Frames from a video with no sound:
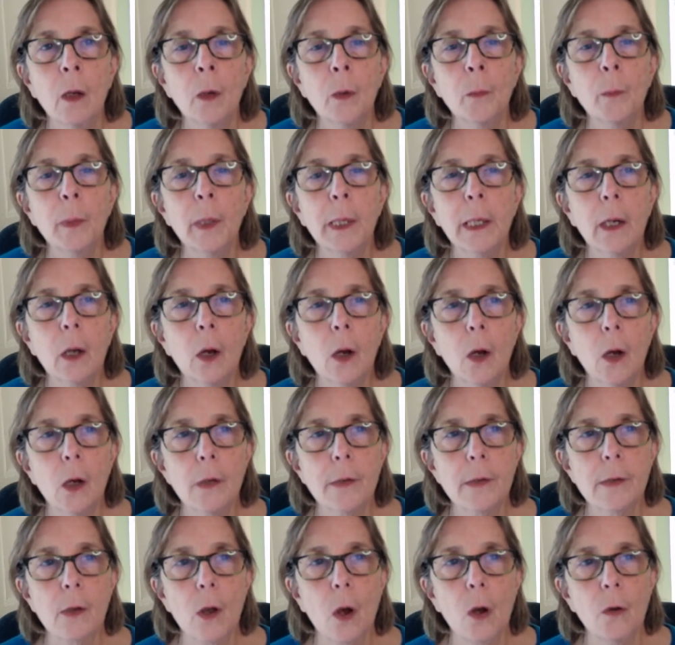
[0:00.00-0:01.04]

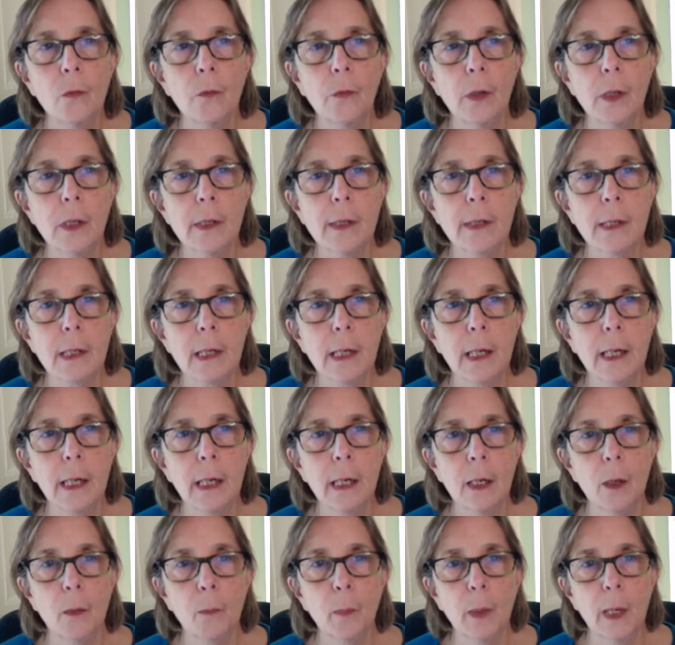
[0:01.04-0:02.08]
because
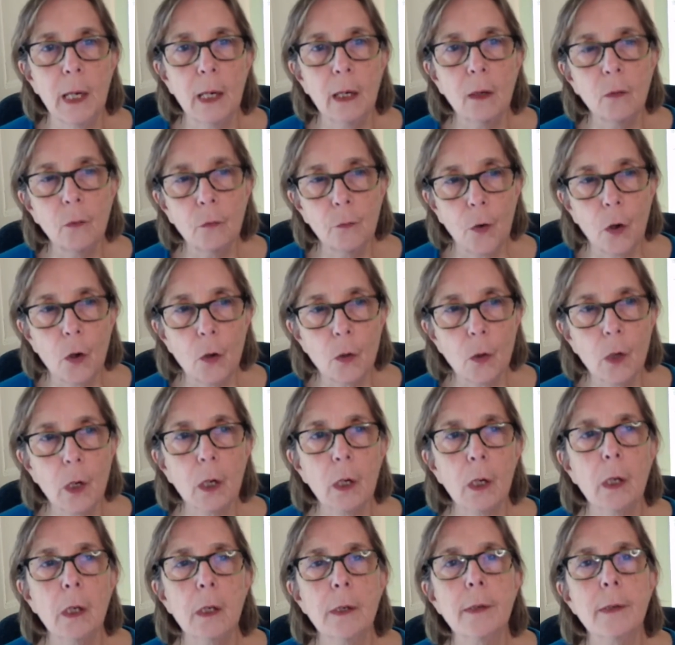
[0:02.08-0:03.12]
obviously being
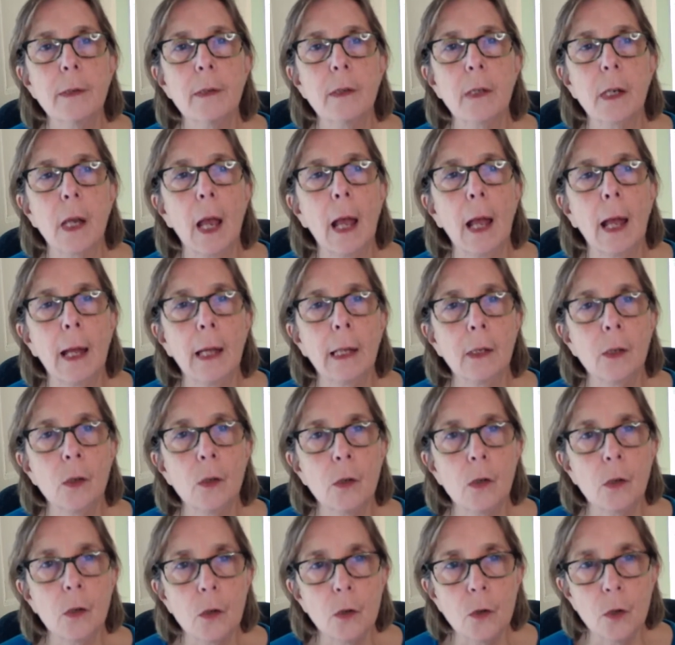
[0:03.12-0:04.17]
focused and
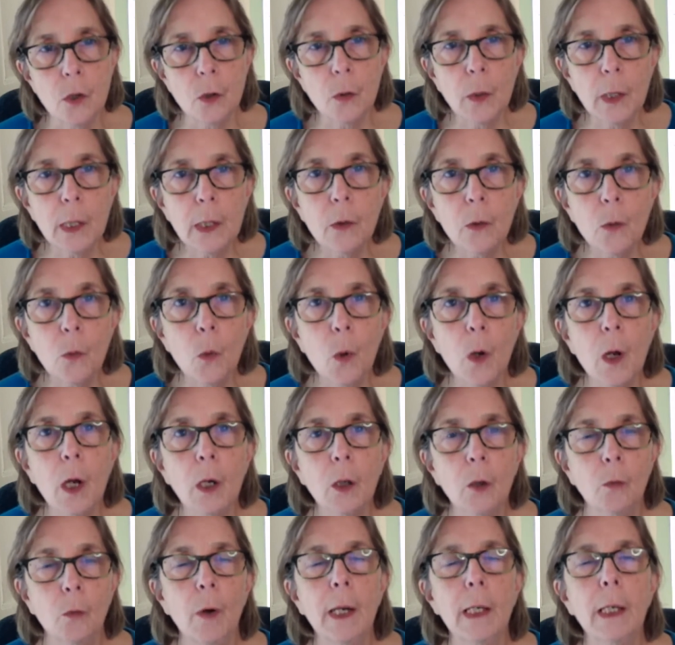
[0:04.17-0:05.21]
doing the
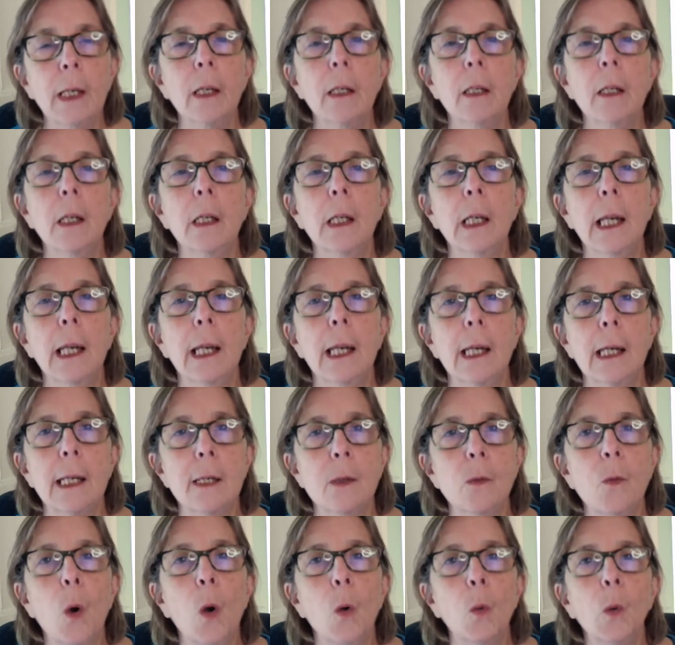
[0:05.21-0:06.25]
work regularly
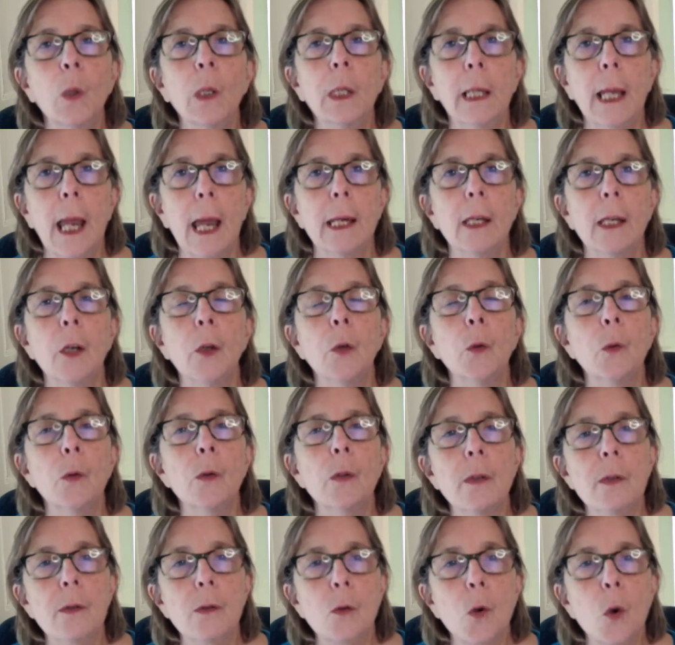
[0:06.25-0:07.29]
is what will get you the
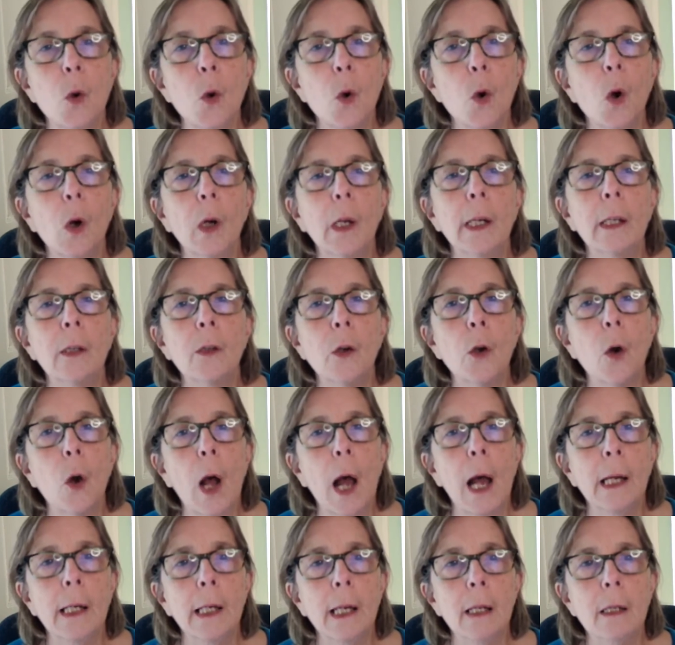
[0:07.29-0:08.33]
score in your
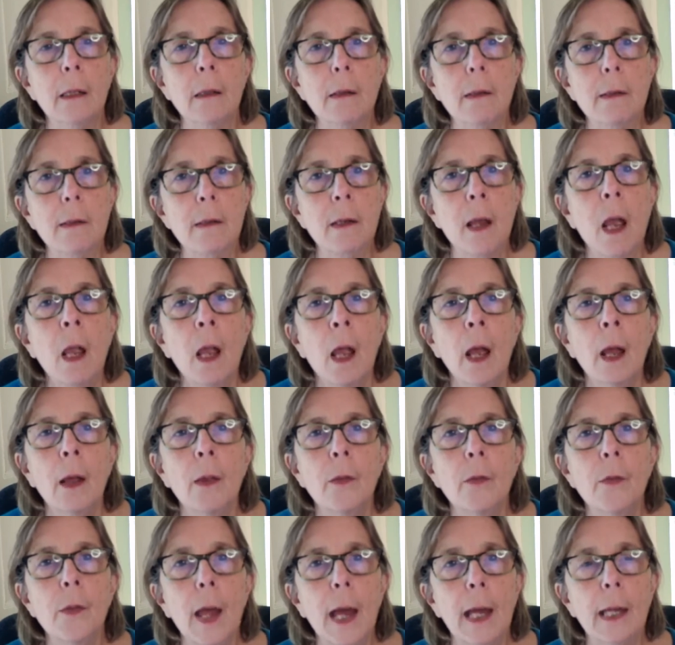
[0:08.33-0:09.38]
IELTS
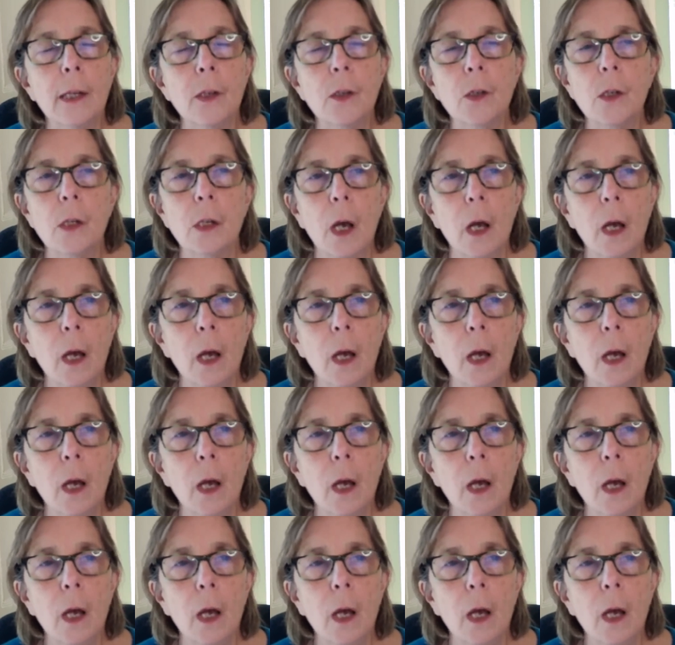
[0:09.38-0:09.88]
that